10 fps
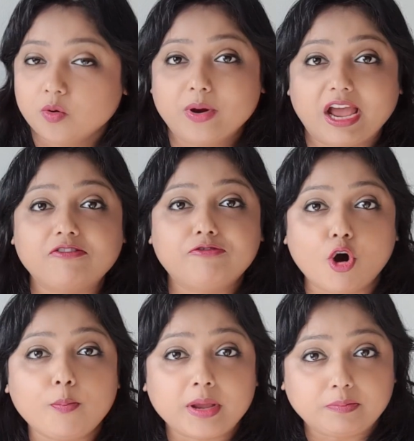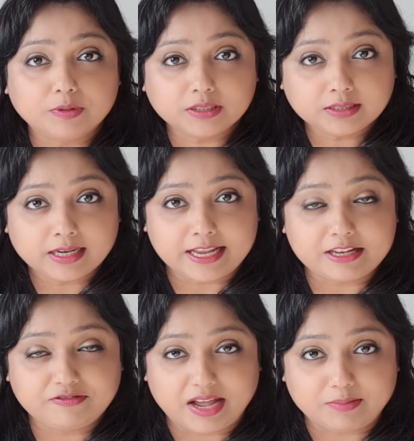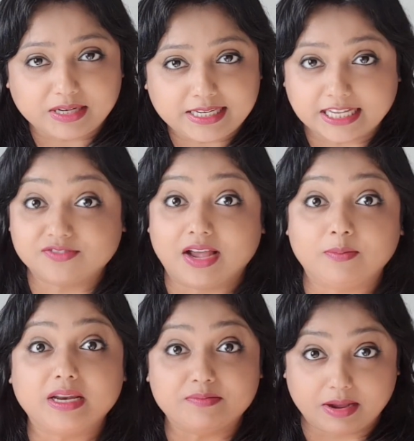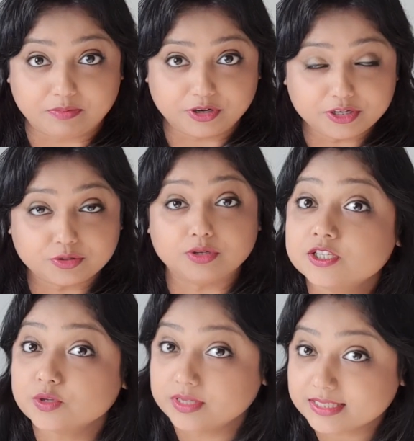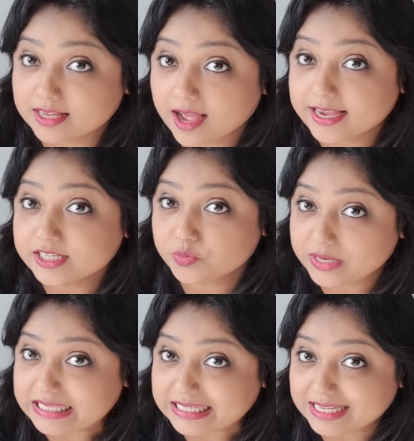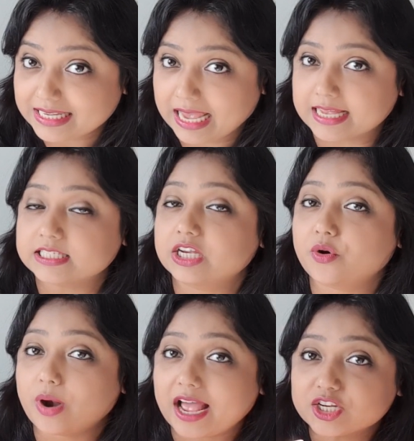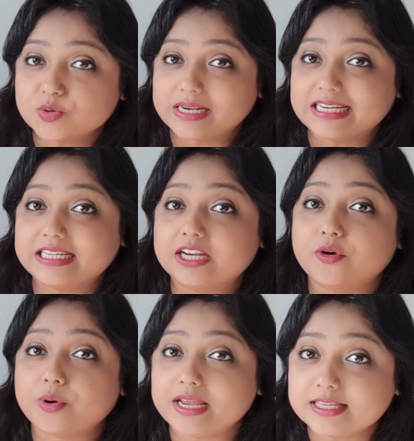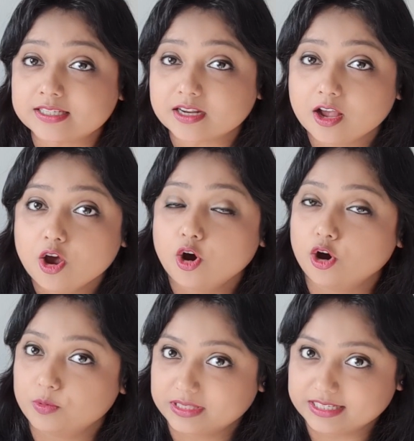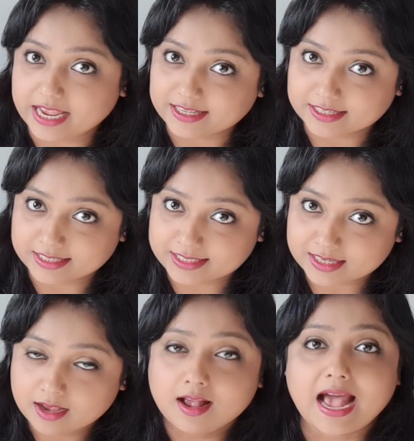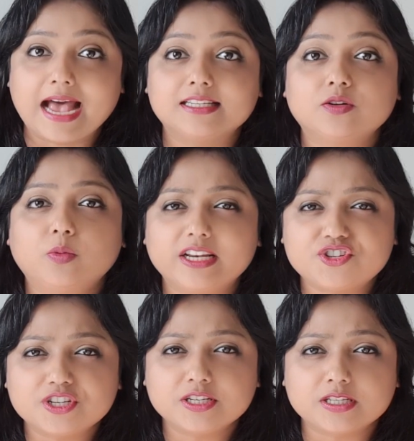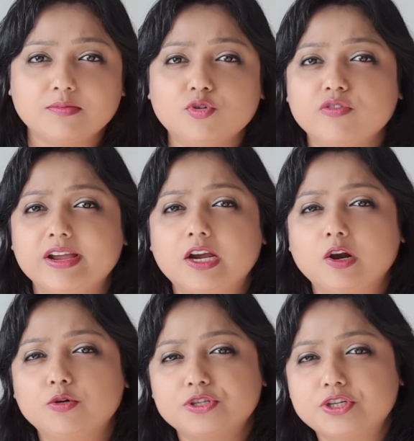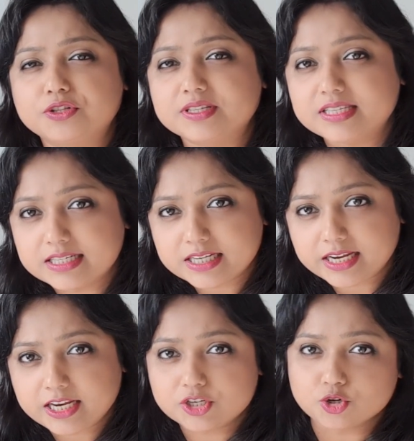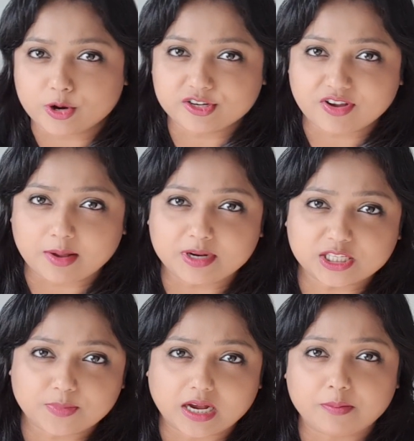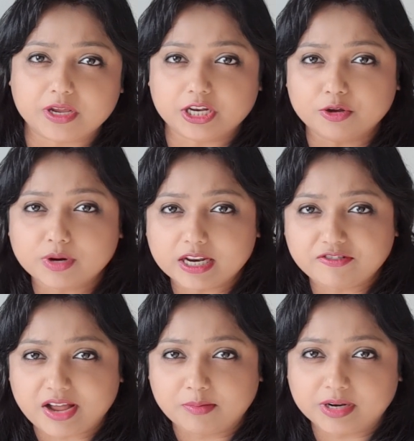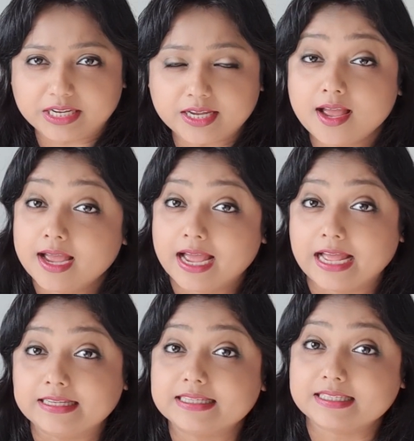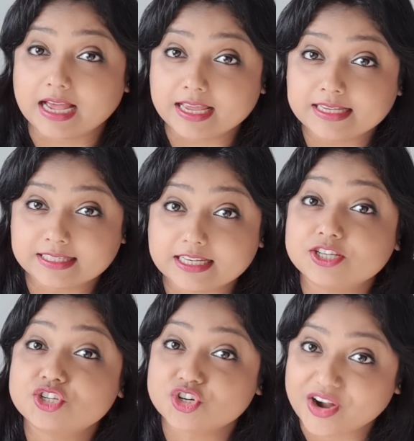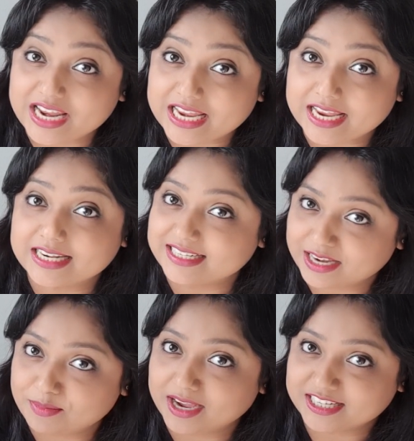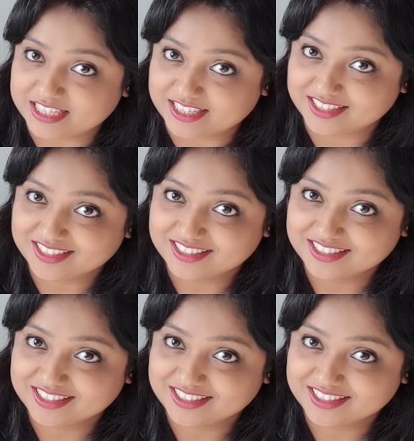We have 4 people in the family as family members. So the size we see has gradually decreased over the decades. As the villages are moving closer to the city, joint family is becoming nuclear family, and the size is shrinking day by day.